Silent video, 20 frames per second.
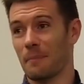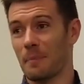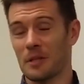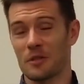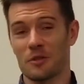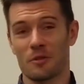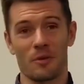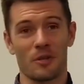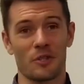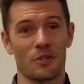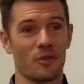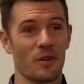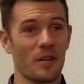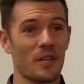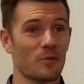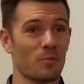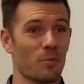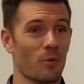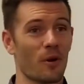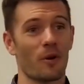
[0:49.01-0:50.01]
I've been
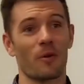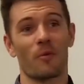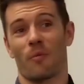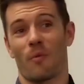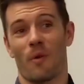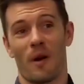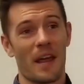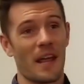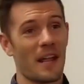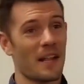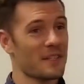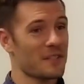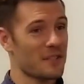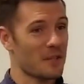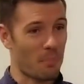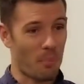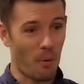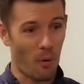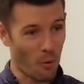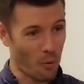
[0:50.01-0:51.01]
to
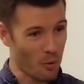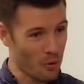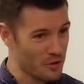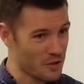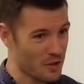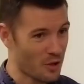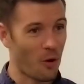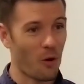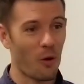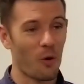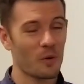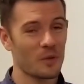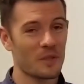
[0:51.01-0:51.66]
retreats.